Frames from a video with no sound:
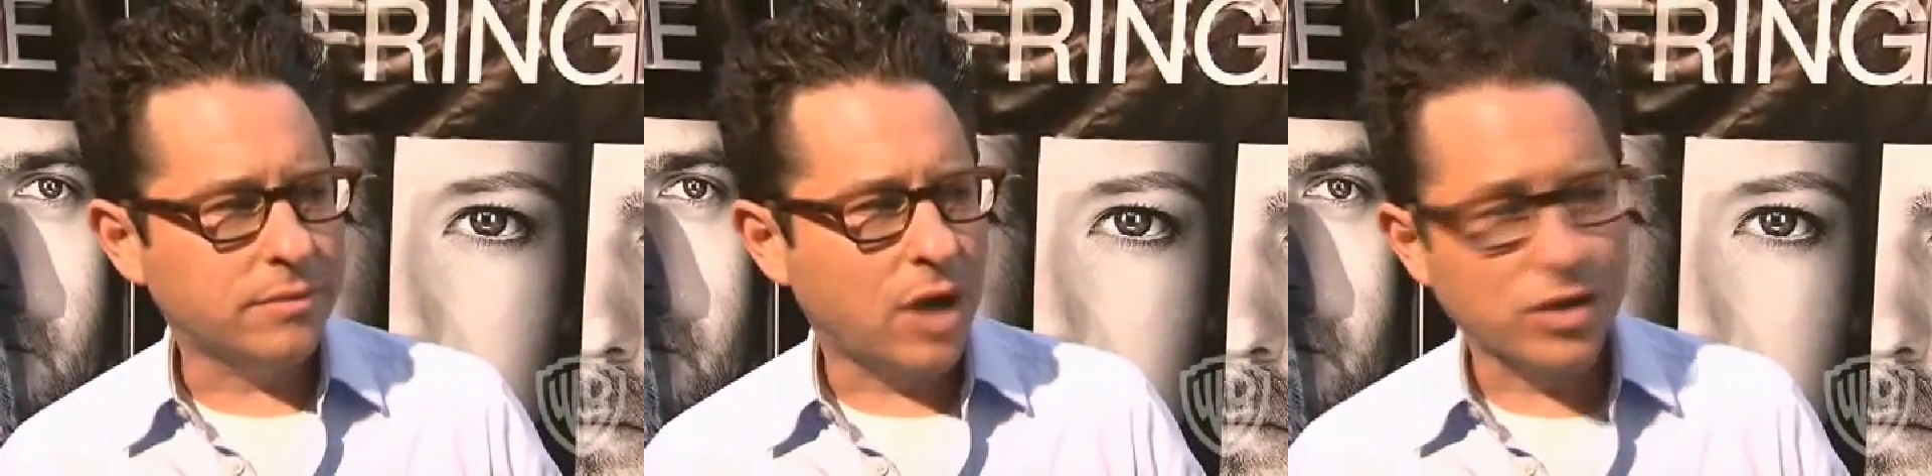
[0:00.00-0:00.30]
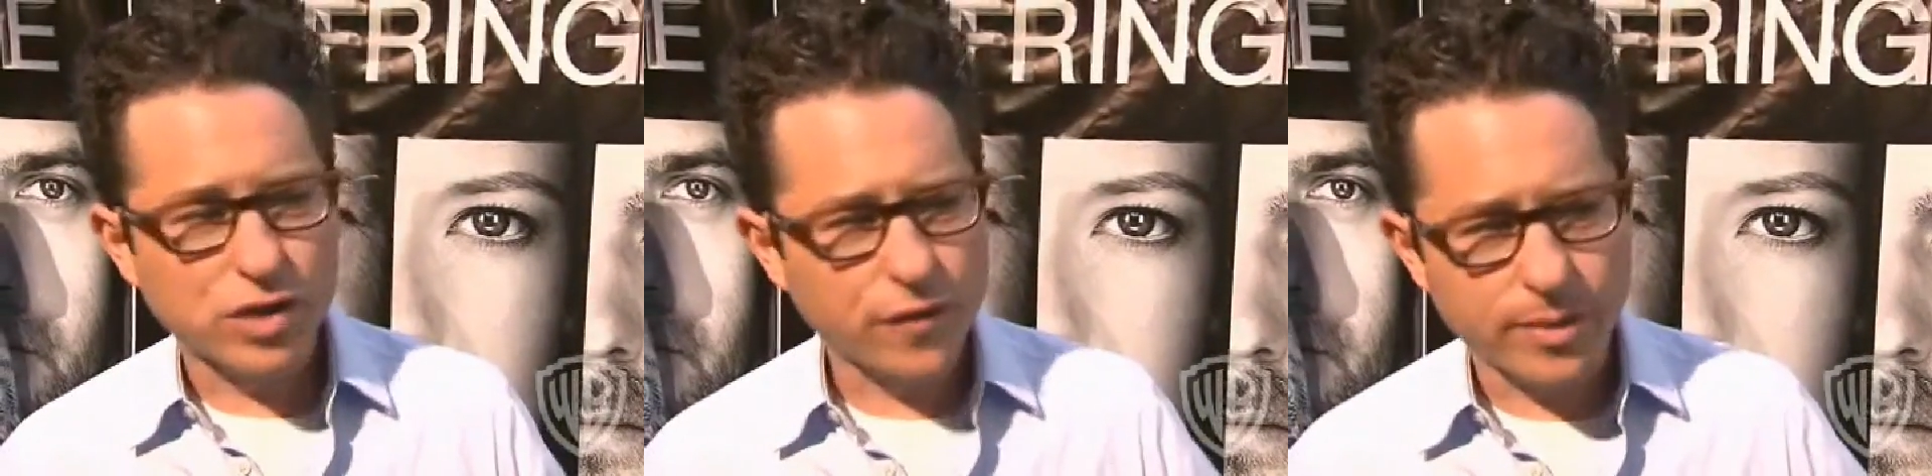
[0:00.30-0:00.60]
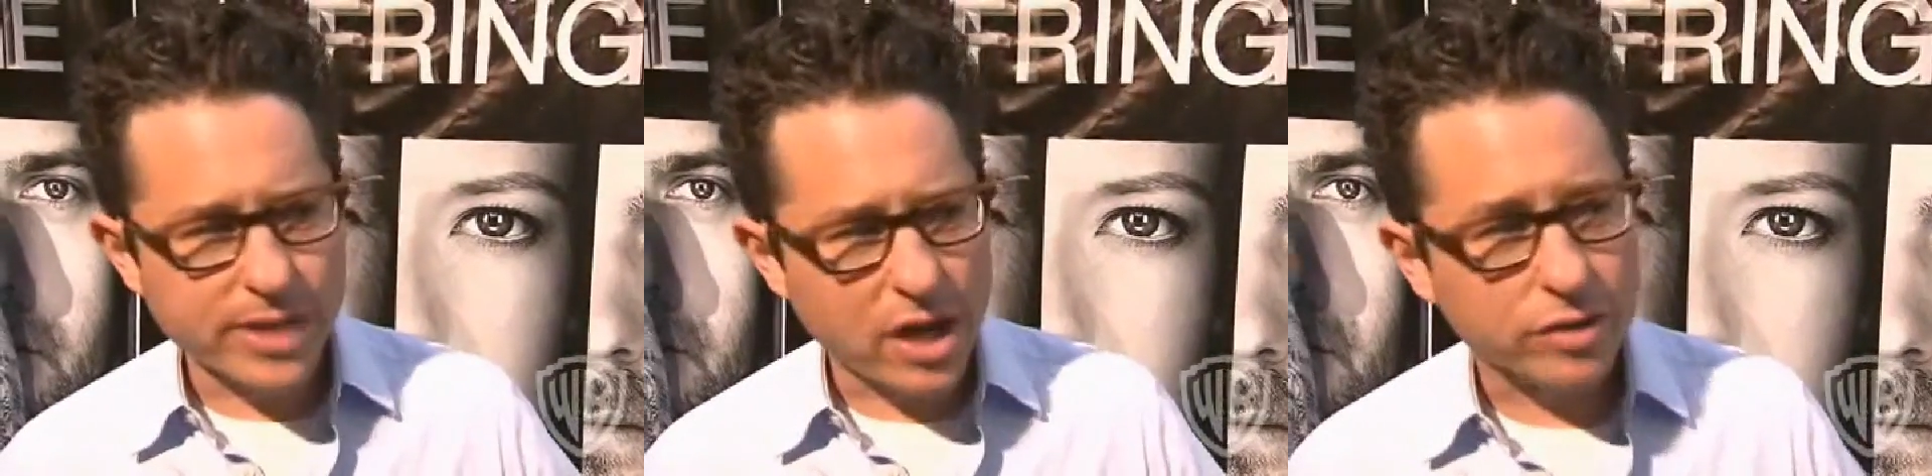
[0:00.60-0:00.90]
also
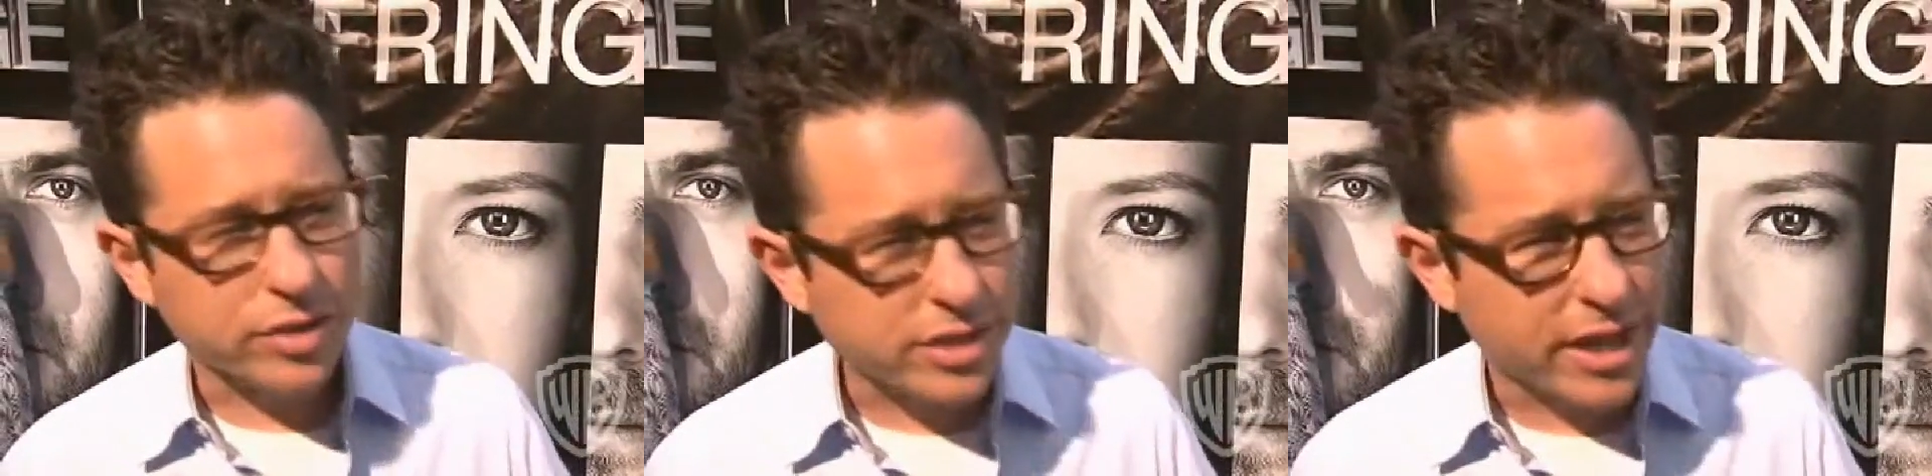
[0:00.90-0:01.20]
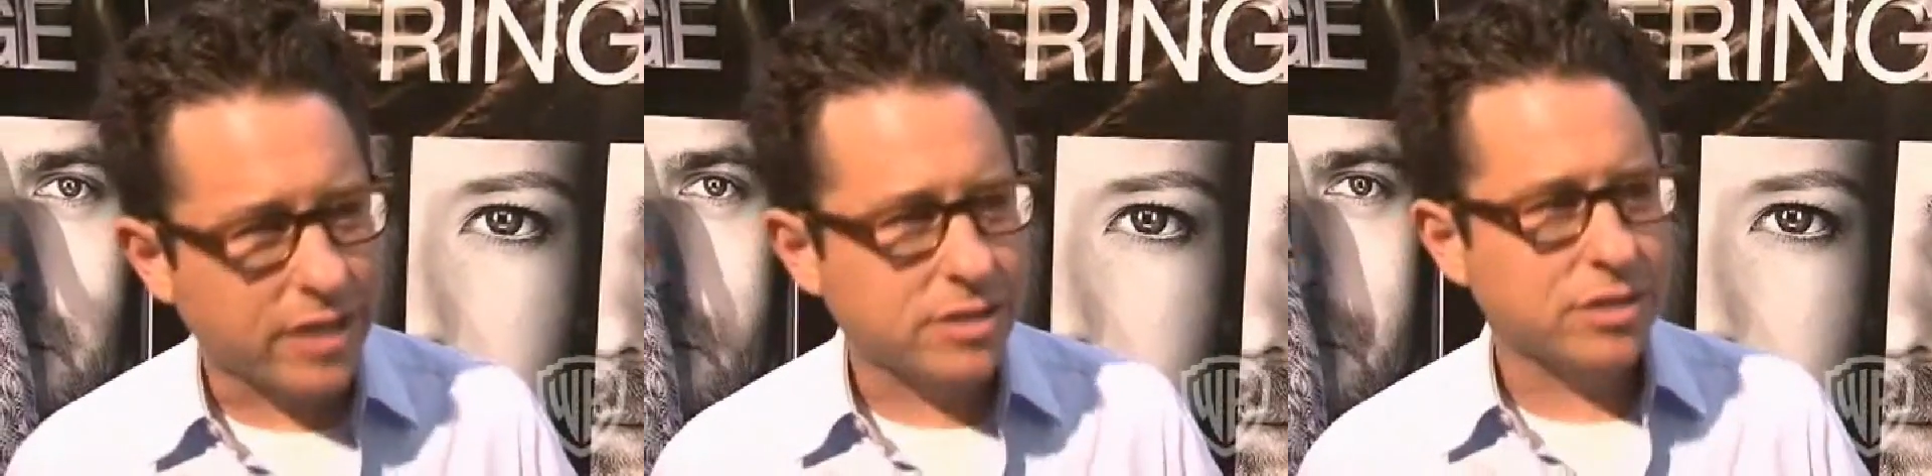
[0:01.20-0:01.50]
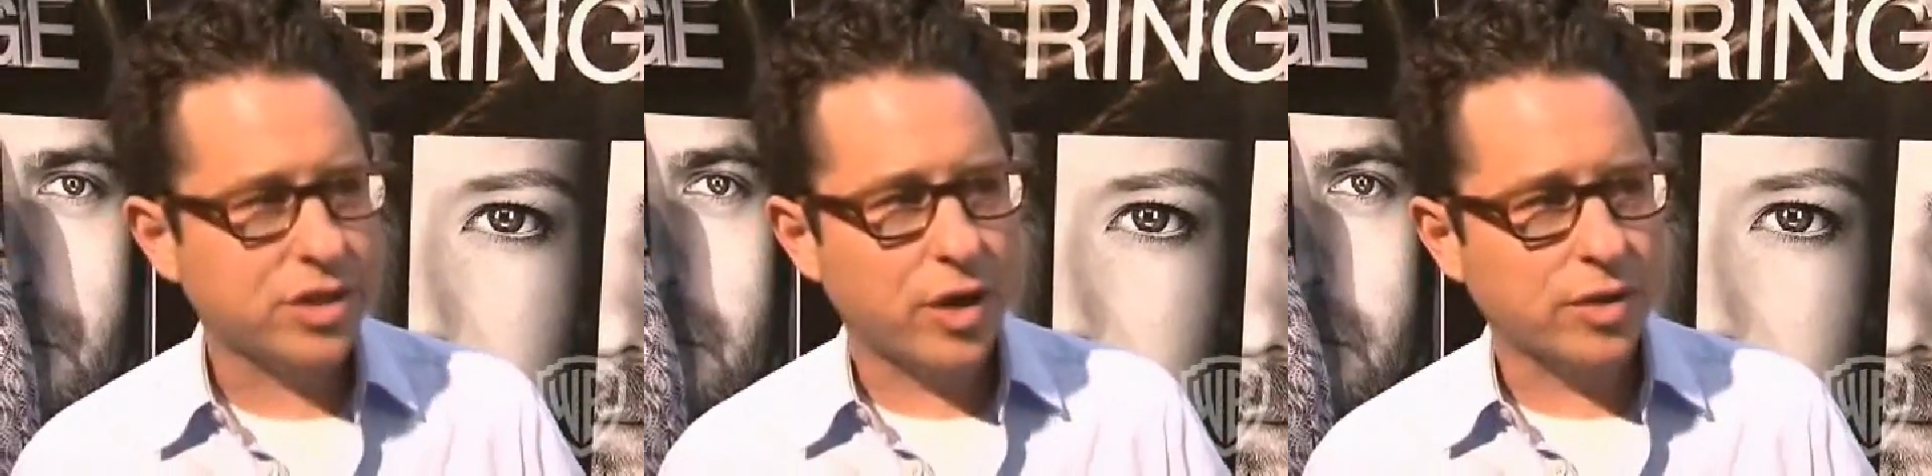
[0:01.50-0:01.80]
films like Altered
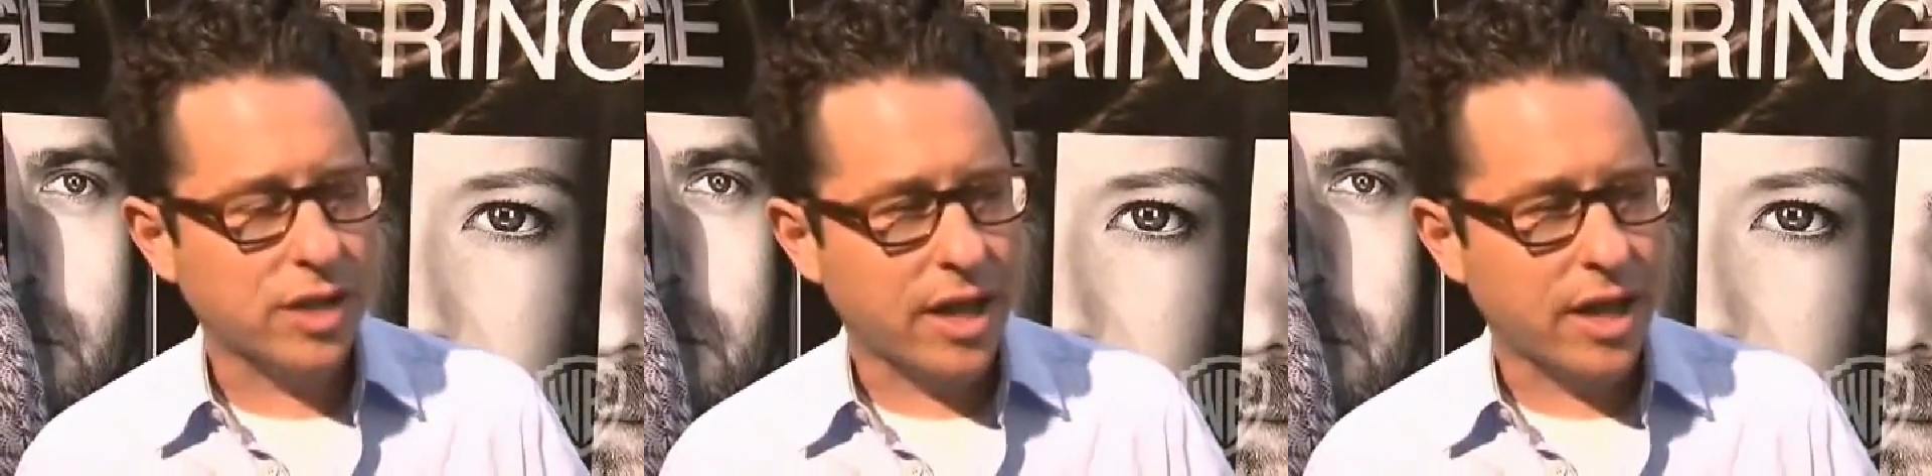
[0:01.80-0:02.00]
States, shows